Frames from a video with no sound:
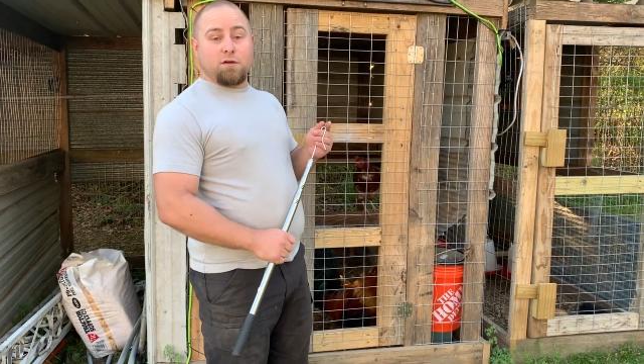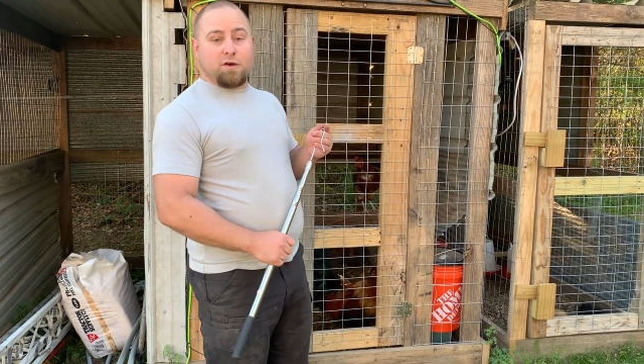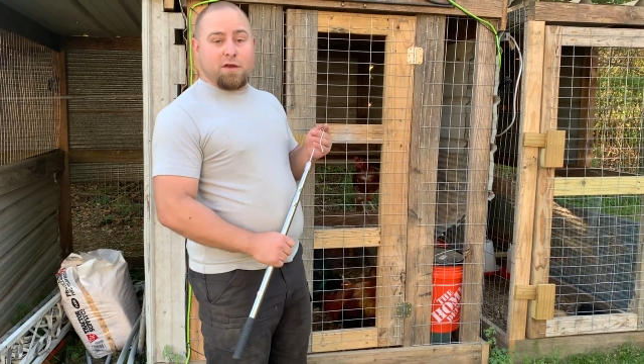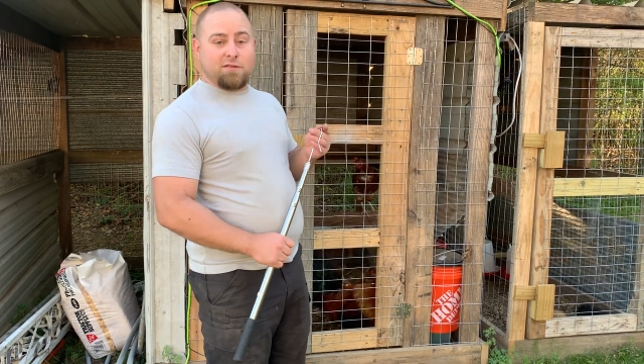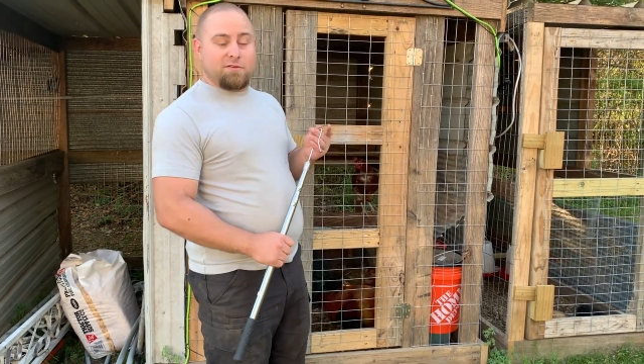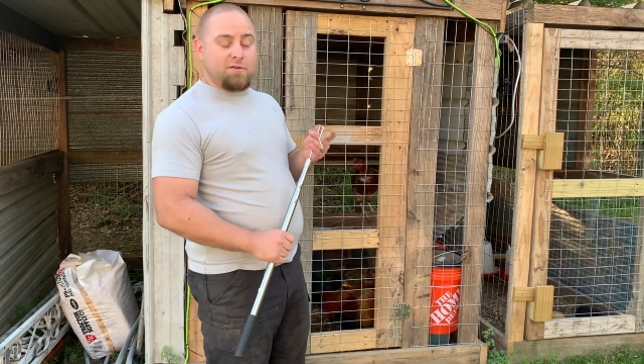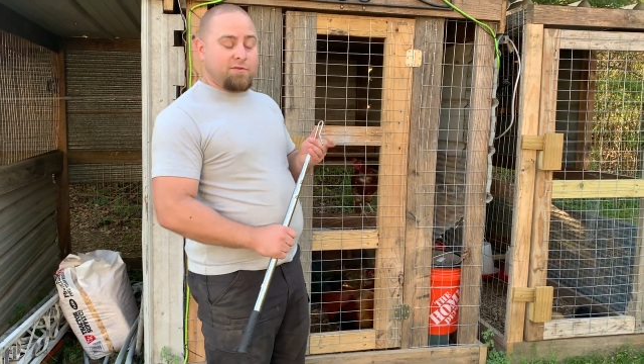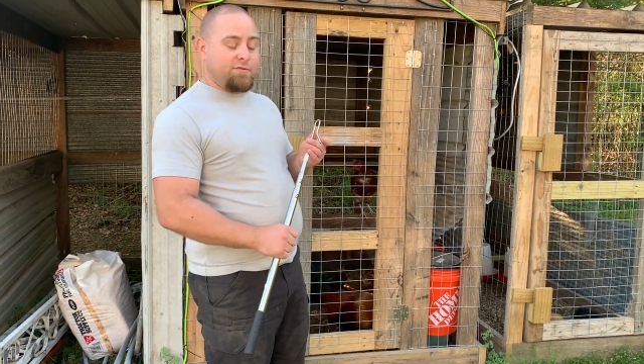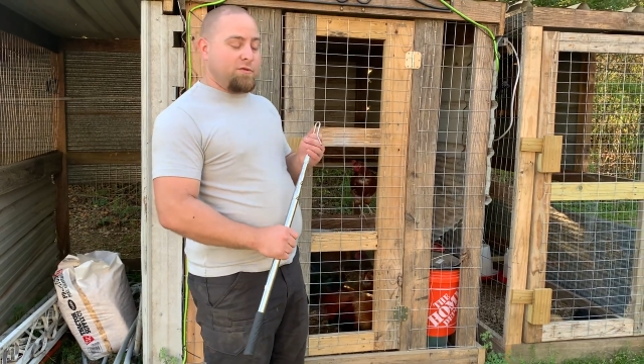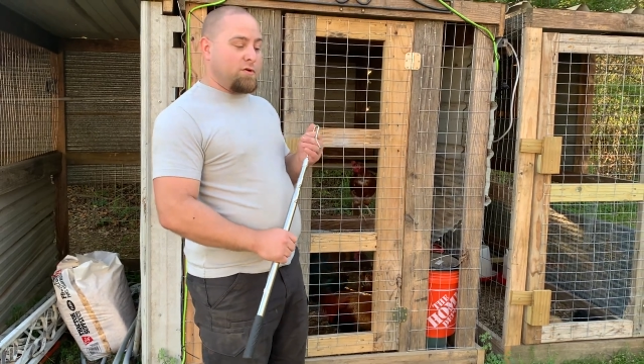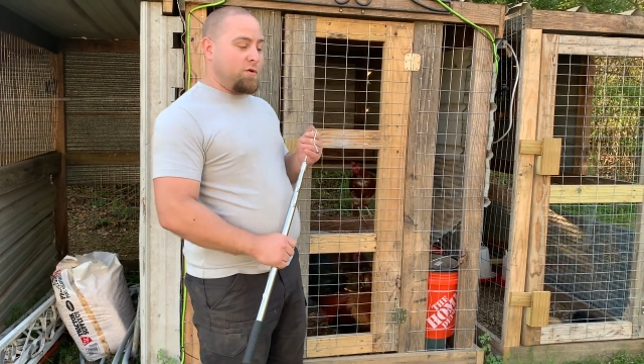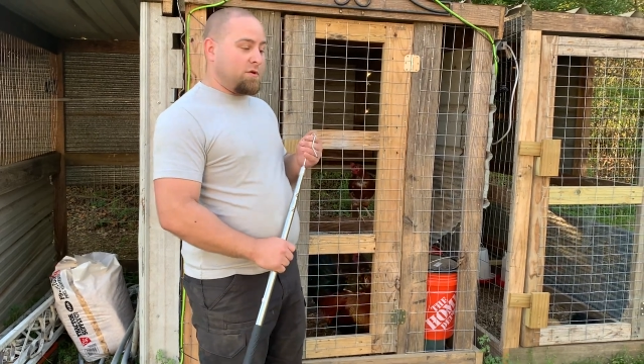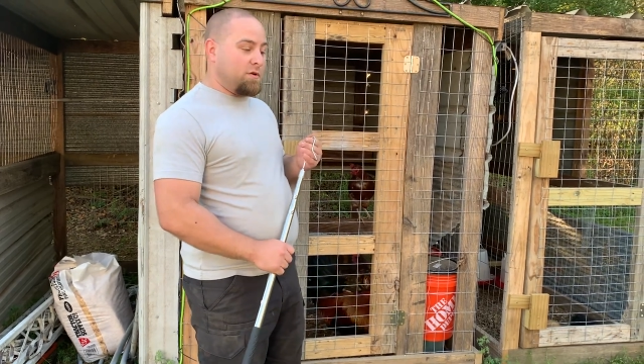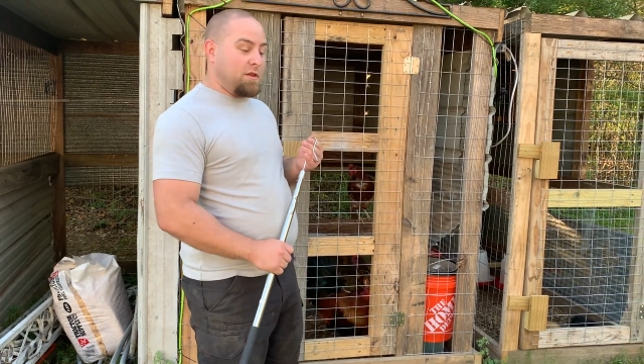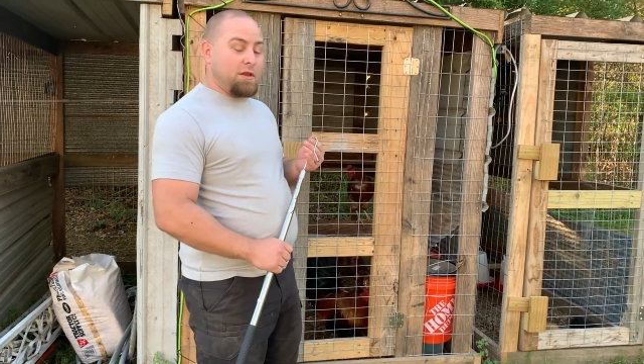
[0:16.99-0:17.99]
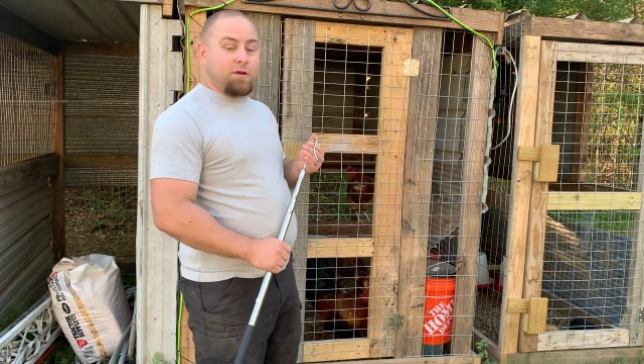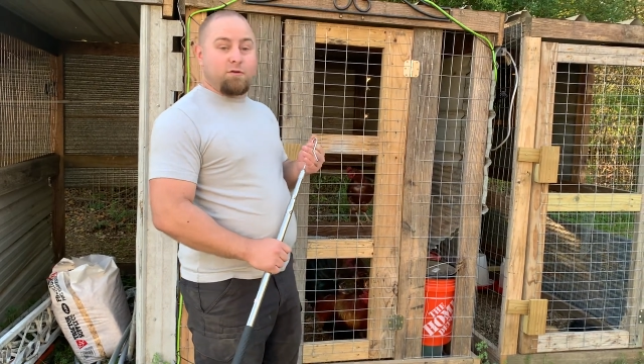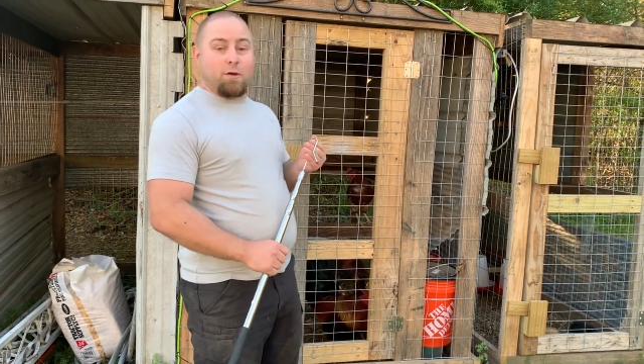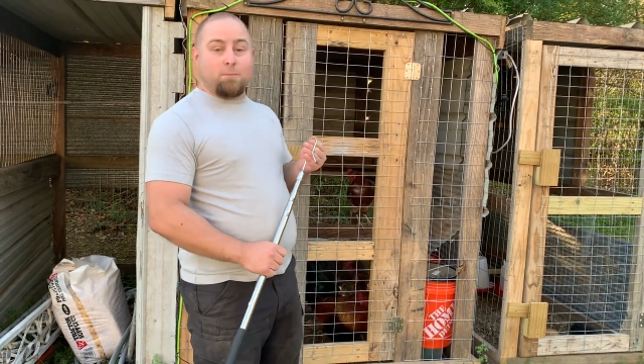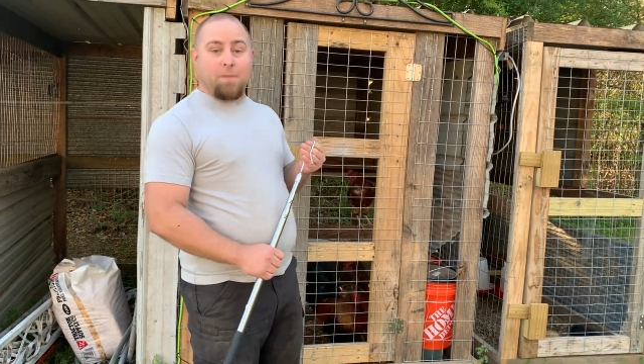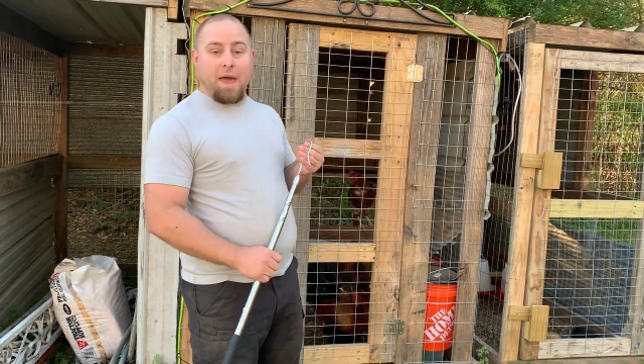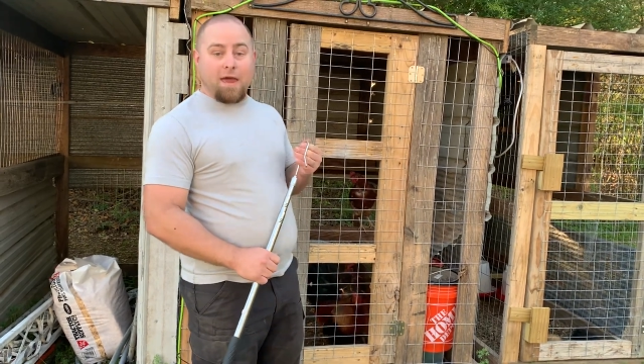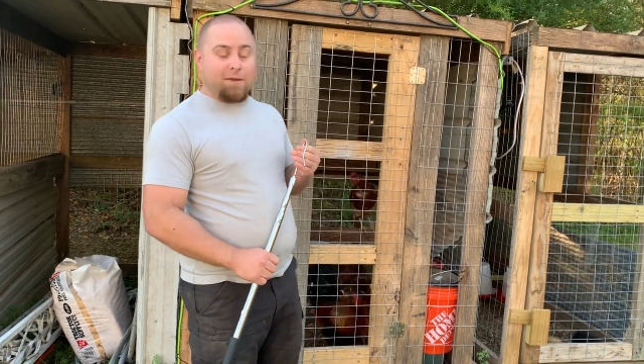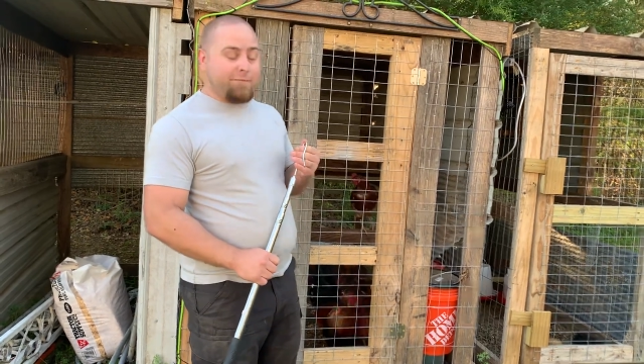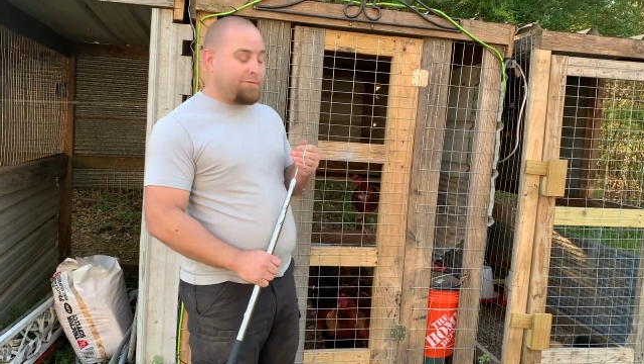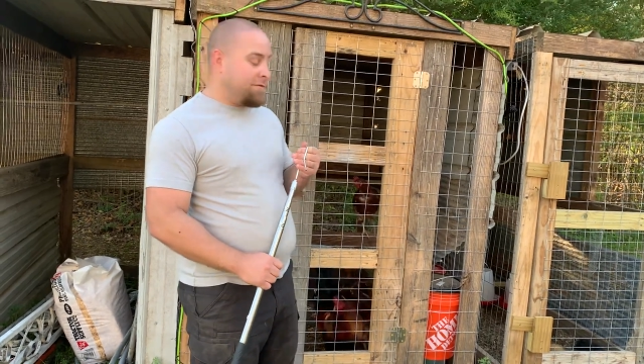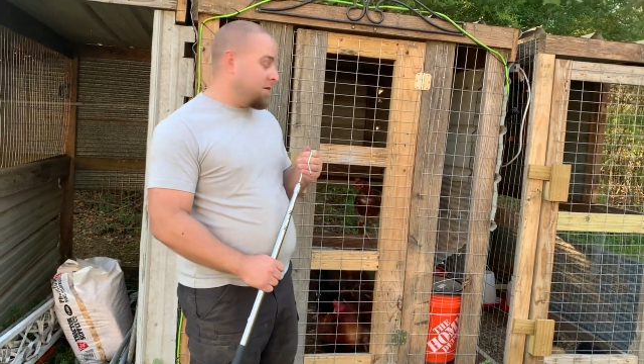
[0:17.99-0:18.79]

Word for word: aggressive or a little combative.